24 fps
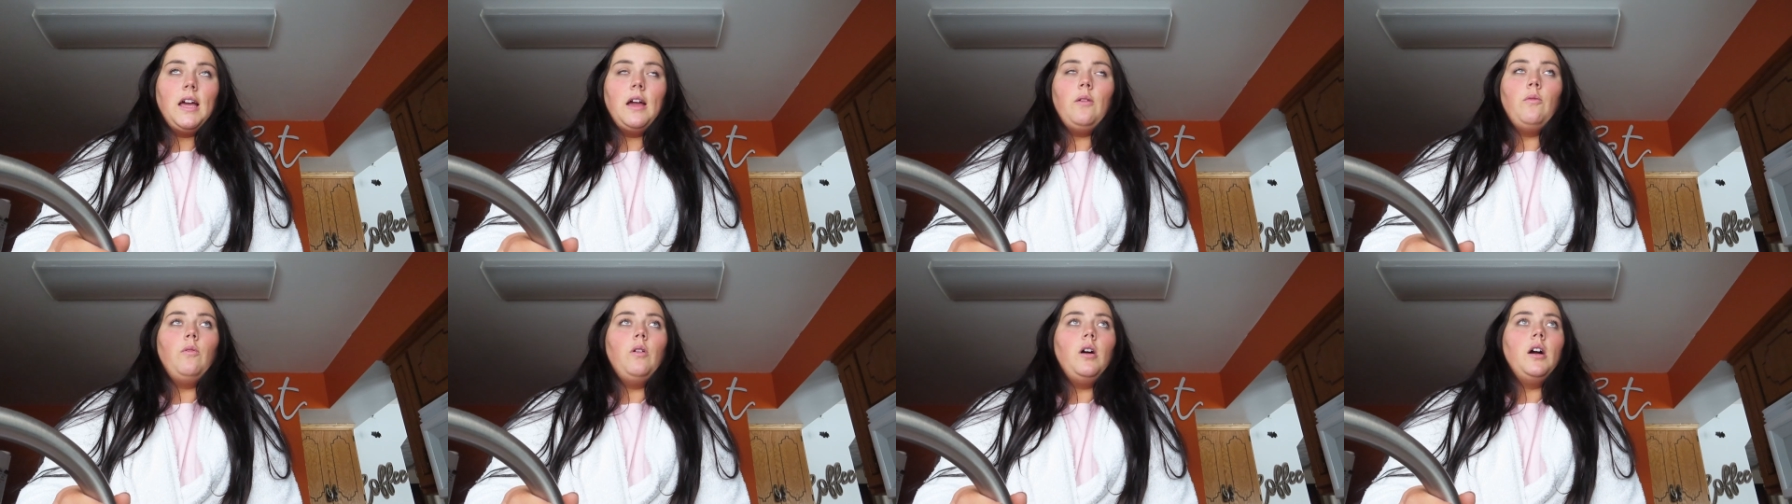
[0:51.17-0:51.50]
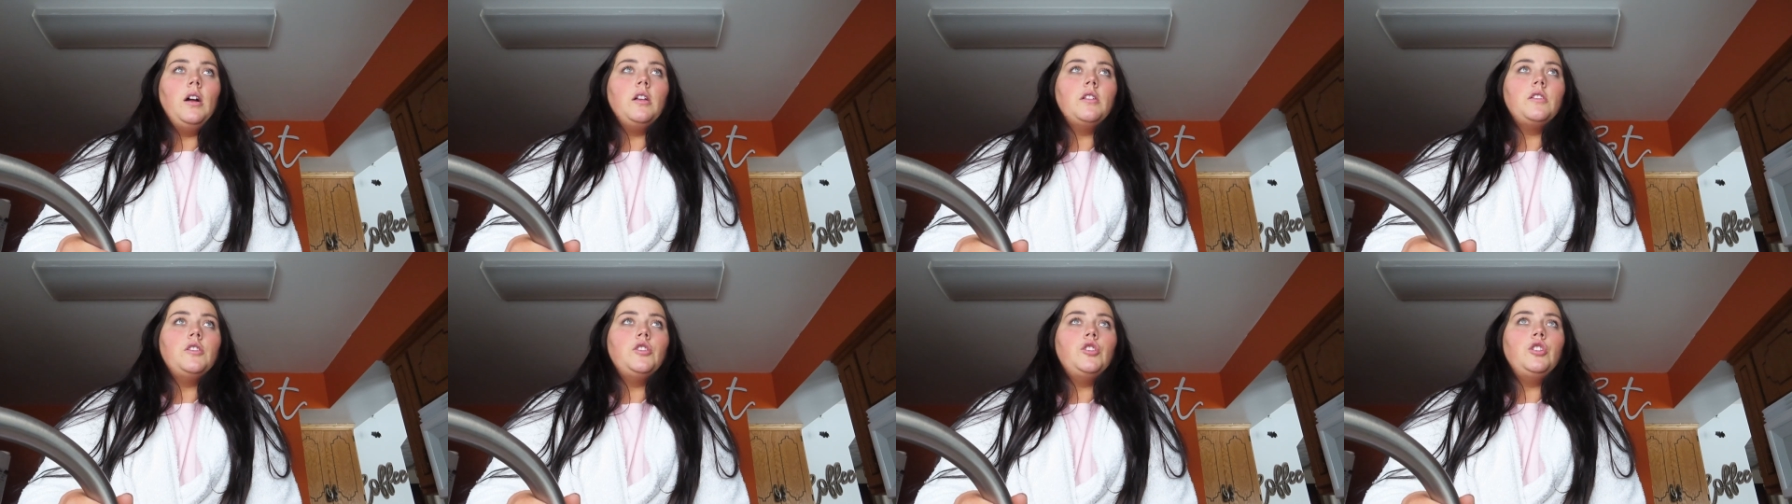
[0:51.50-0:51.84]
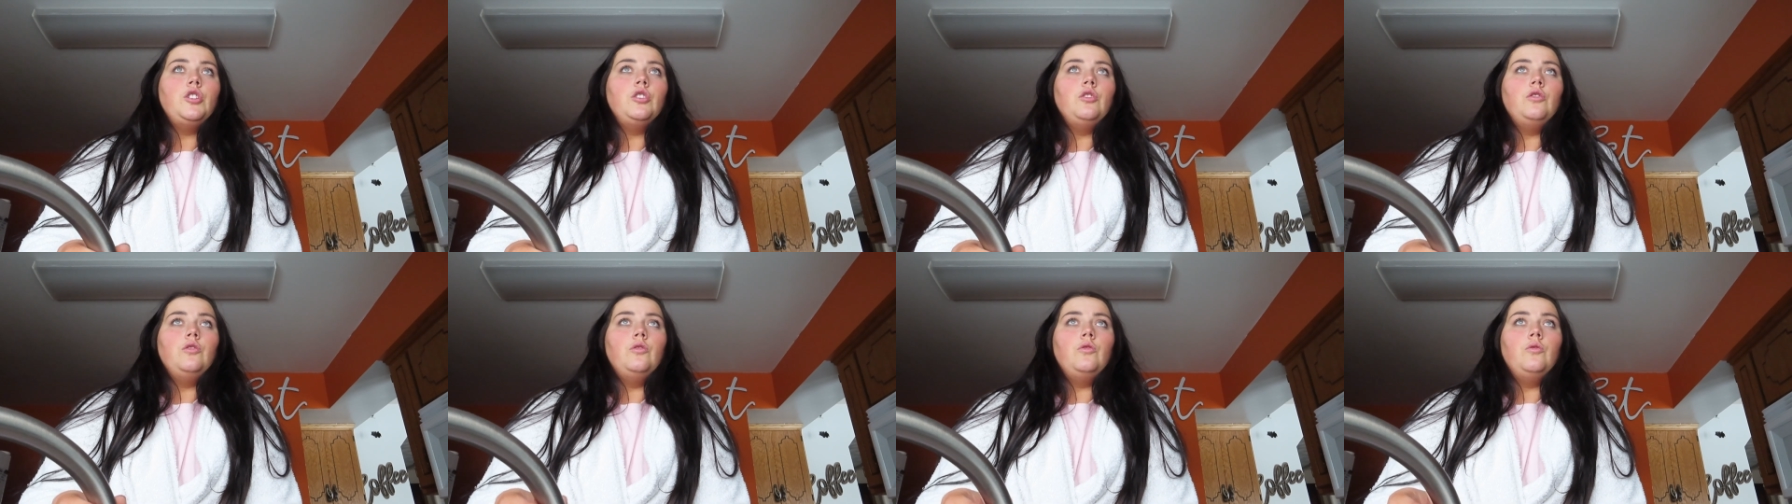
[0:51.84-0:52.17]
I want
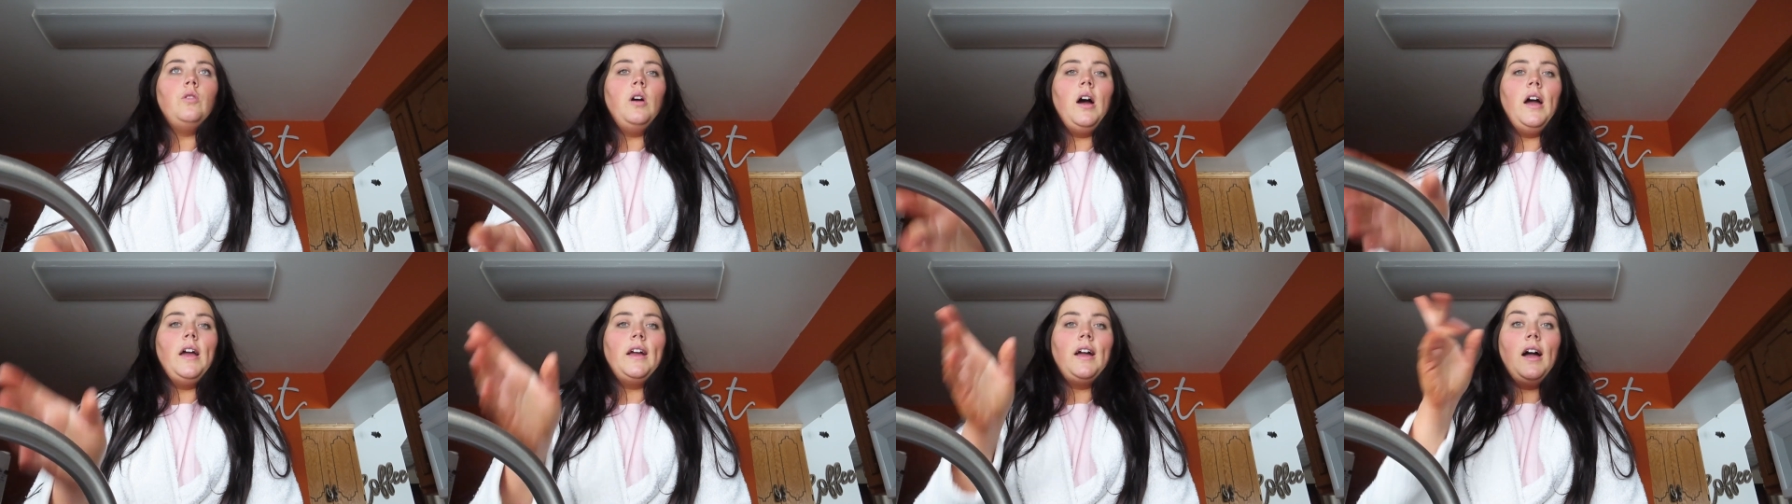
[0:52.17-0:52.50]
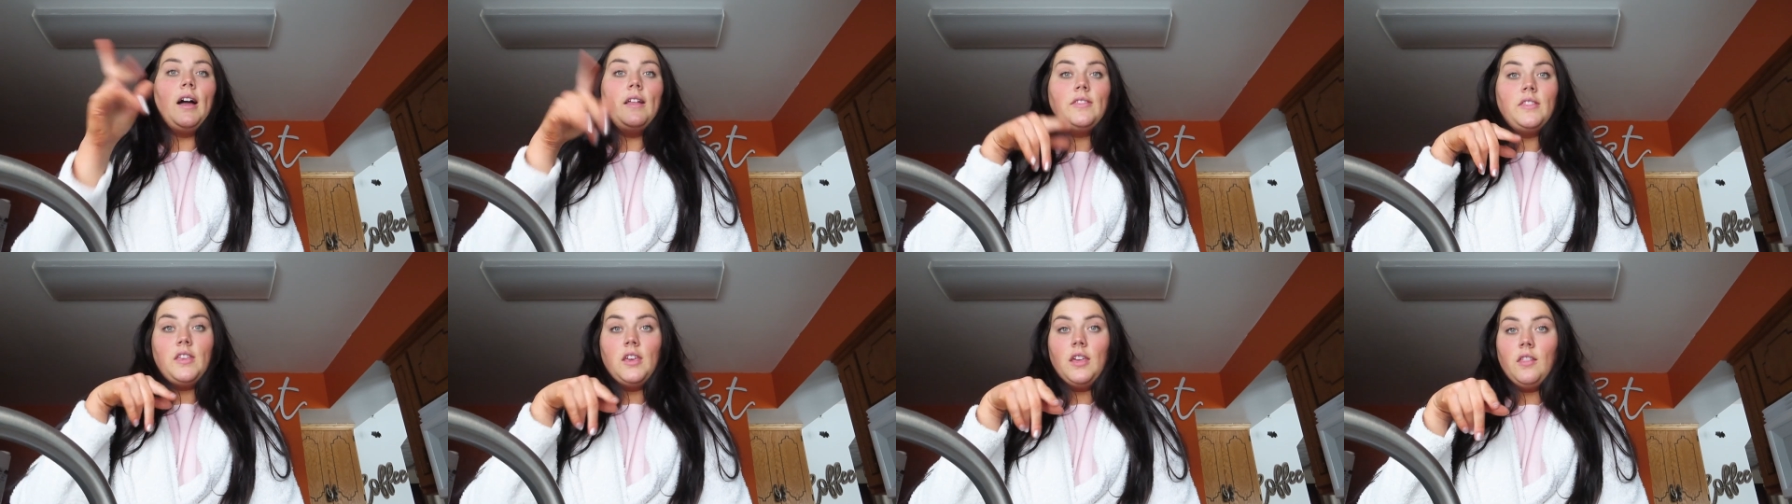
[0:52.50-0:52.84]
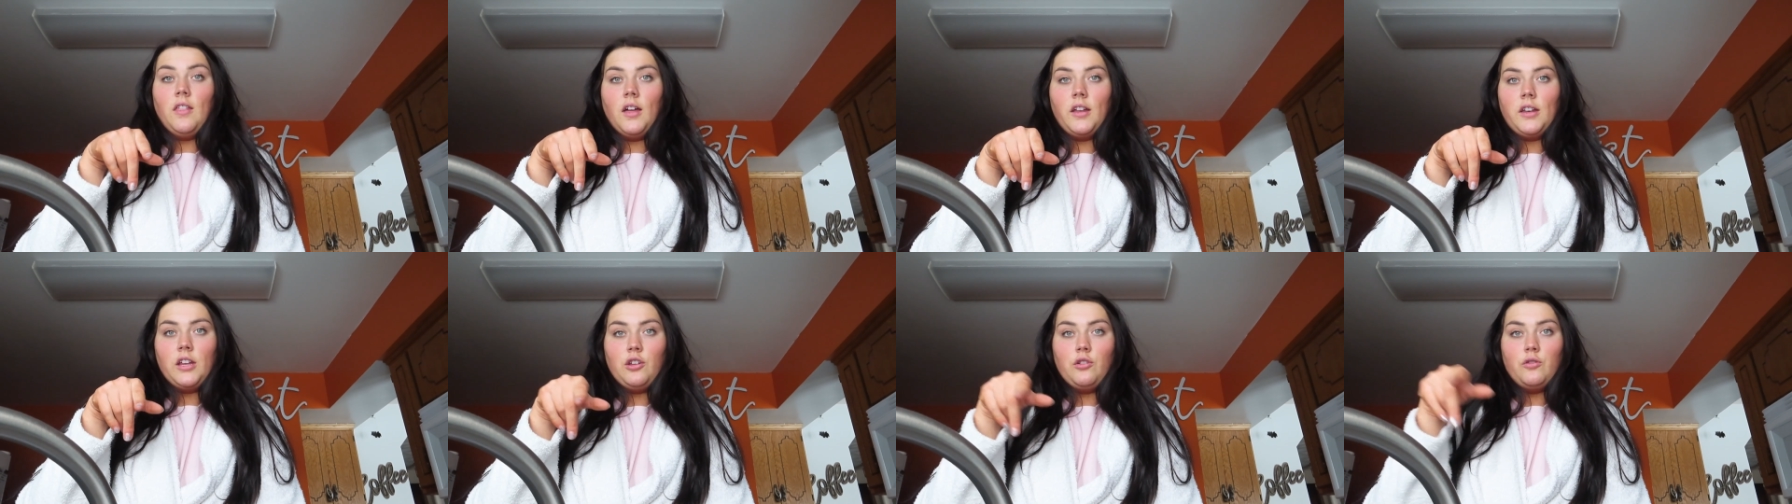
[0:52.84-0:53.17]
to, I got the
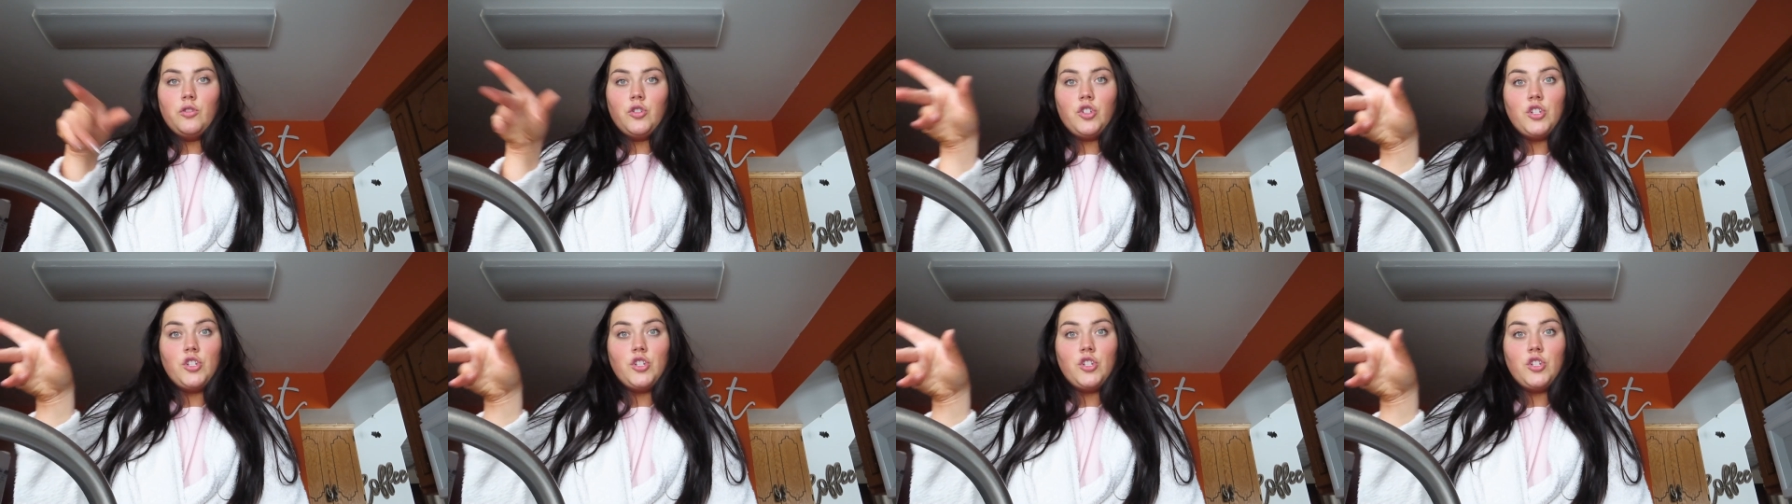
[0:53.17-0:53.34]
Alani Nu